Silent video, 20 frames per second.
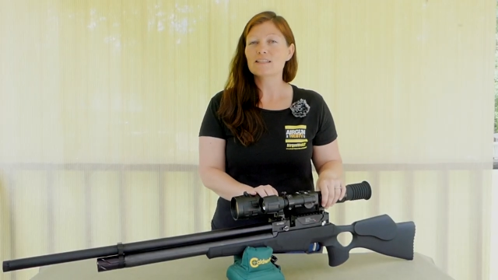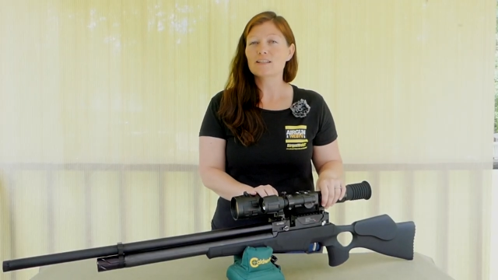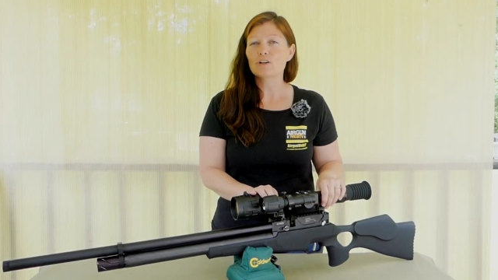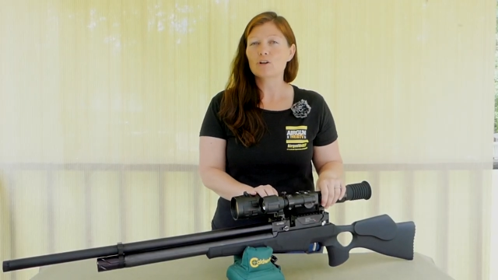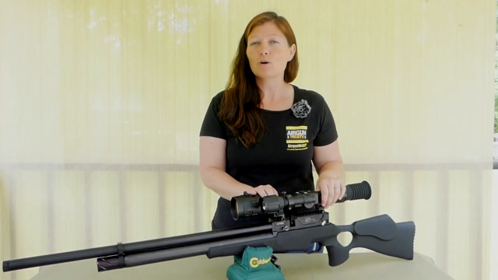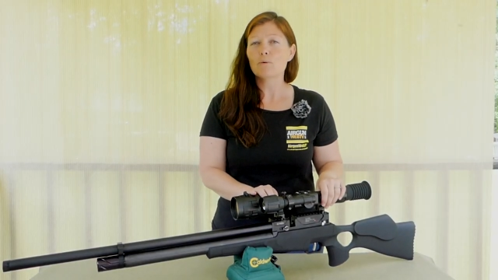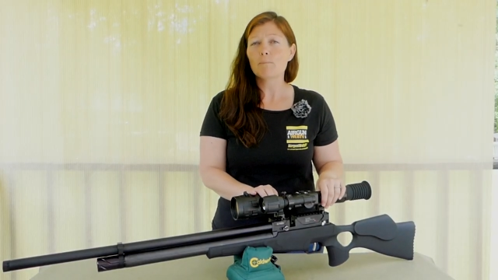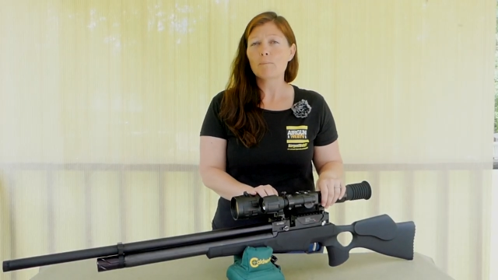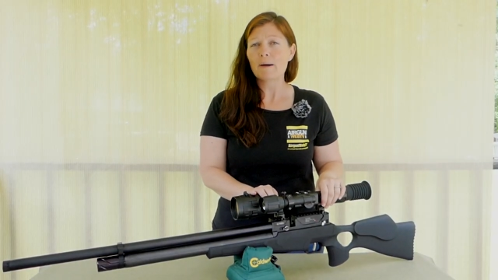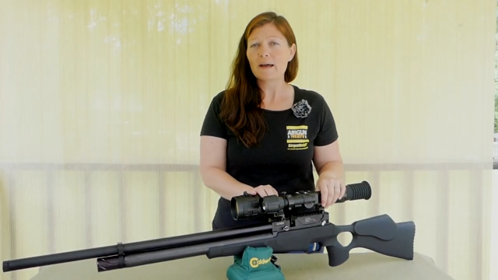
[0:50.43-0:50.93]

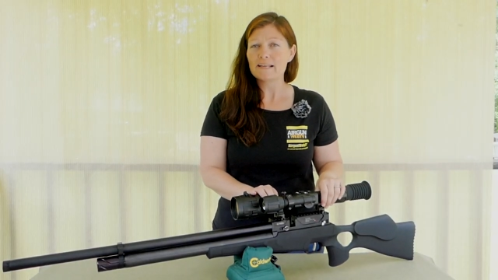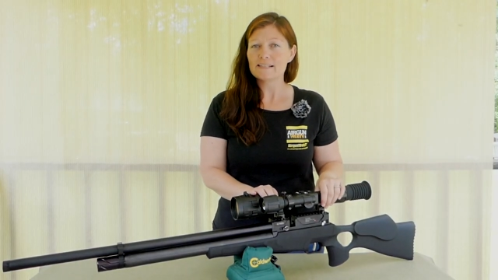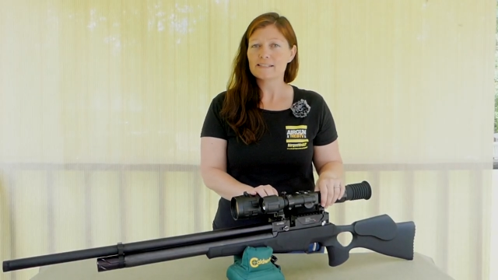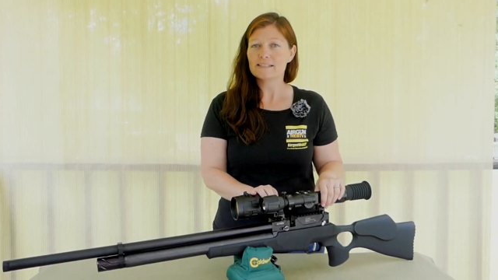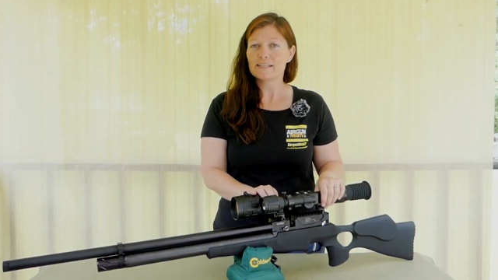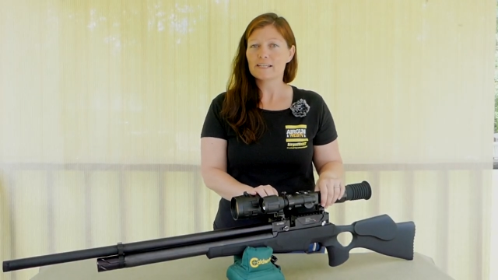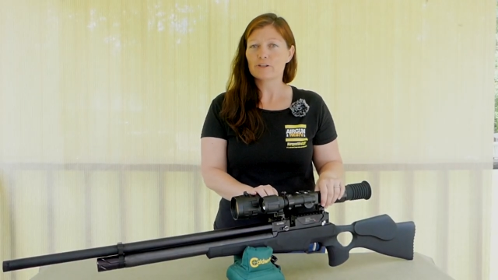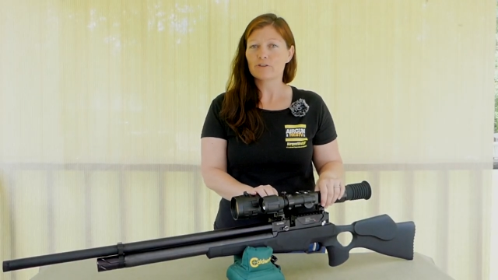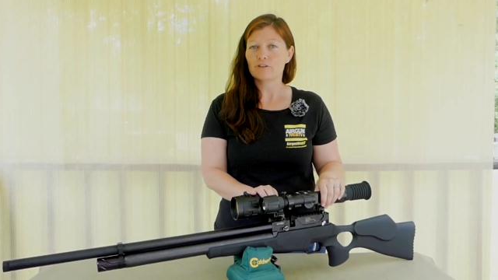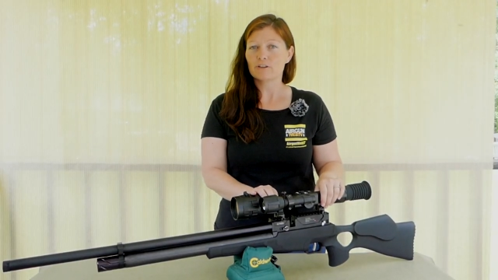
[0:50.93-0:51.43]
little
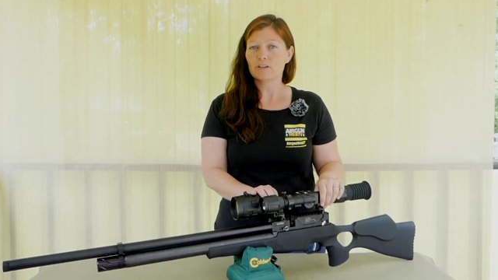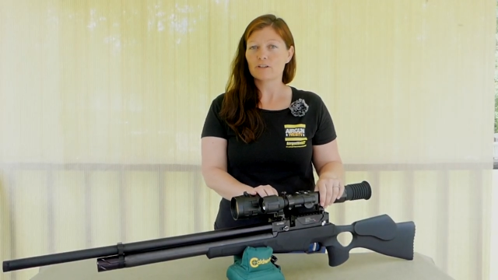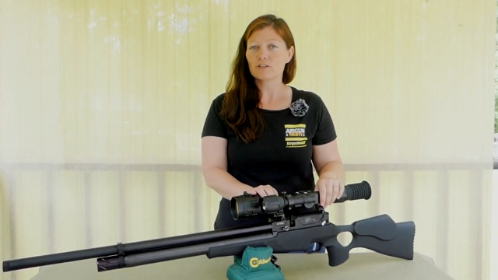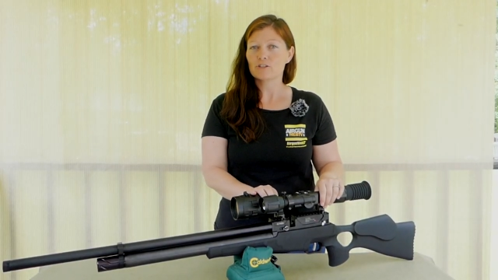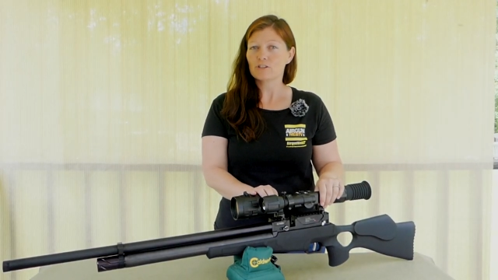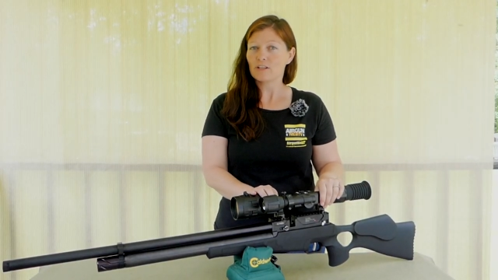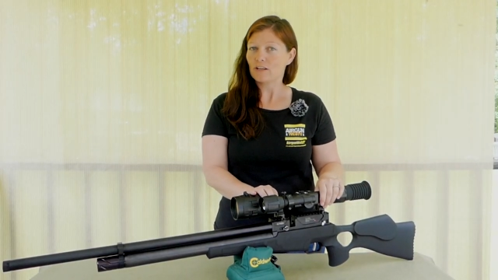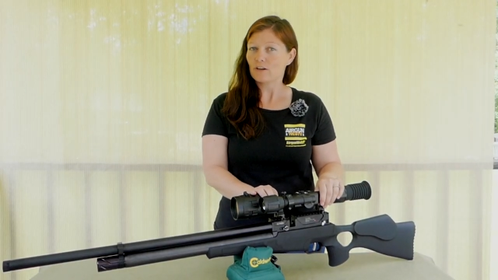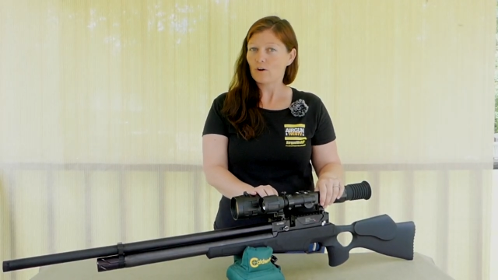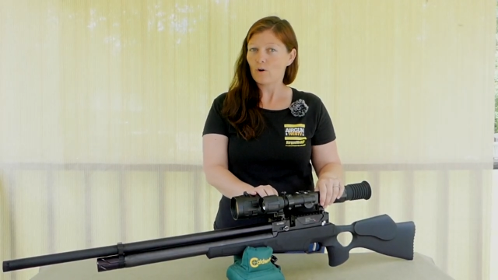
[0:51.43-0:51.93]
pesky
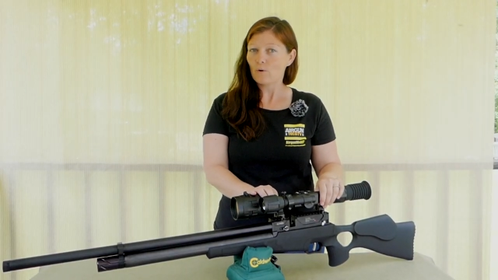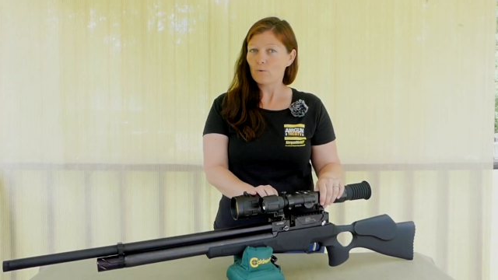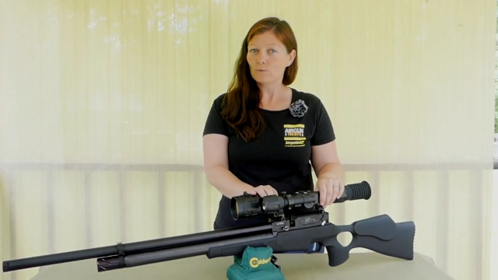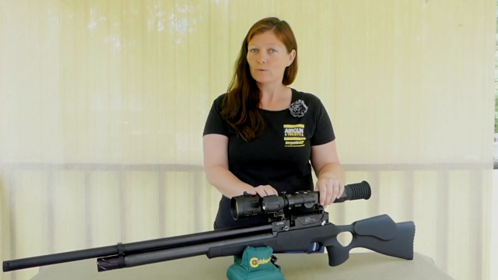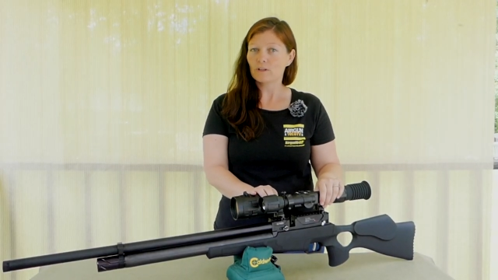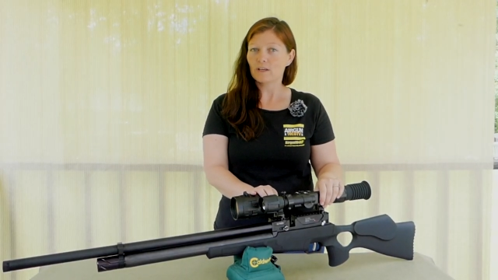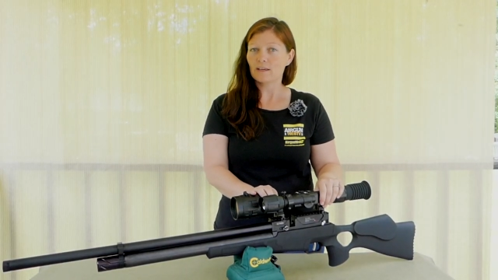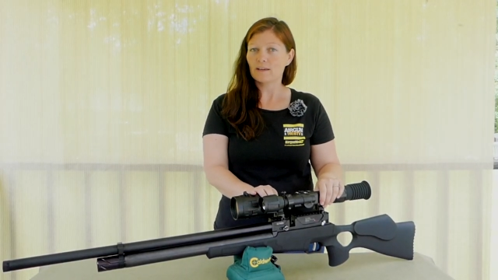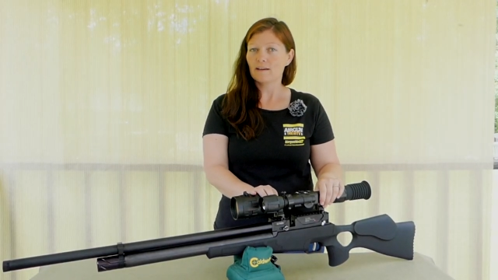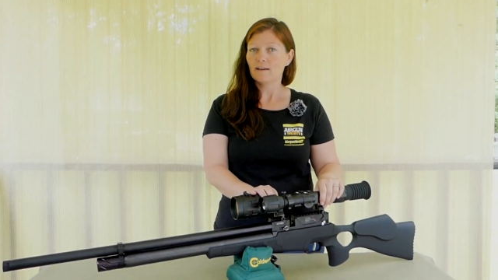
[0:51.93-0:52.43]
critters that
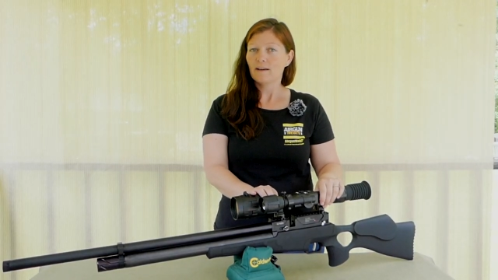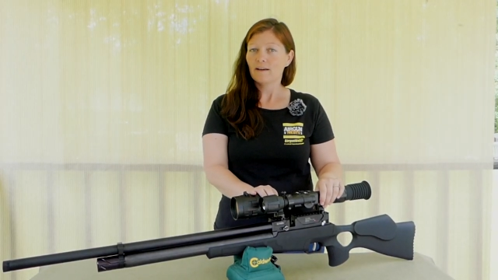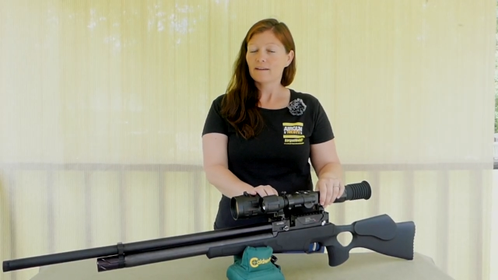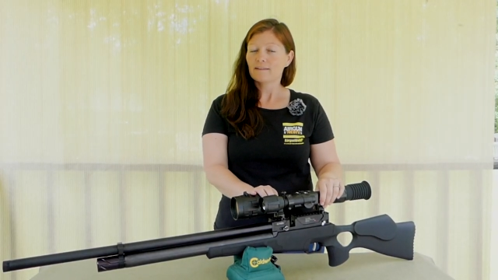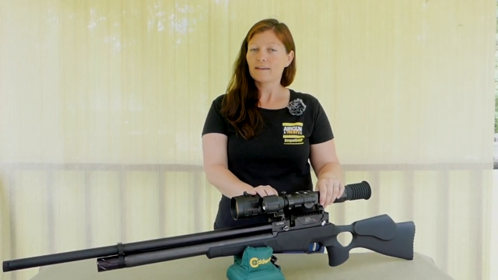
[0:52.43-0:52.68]
only